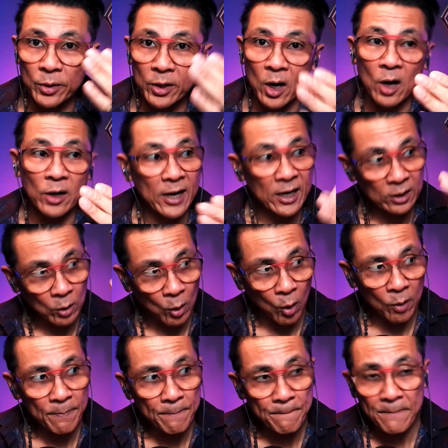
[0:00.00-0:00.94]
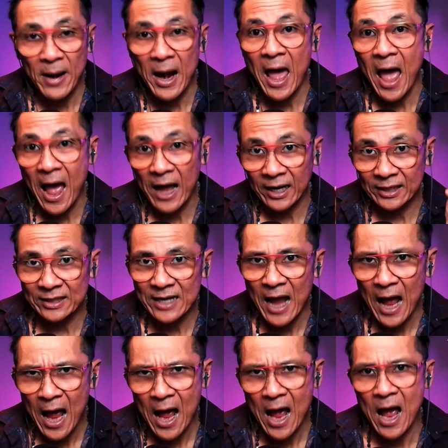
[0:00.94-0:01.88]
We call that kon plak
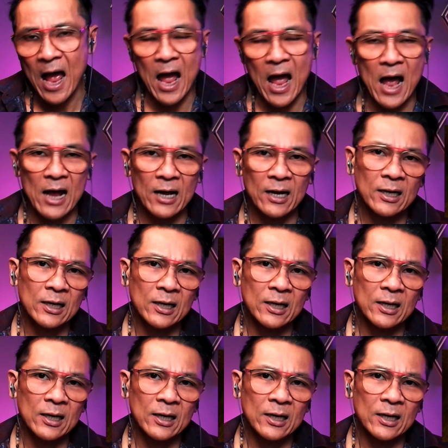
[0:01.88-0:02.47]
na.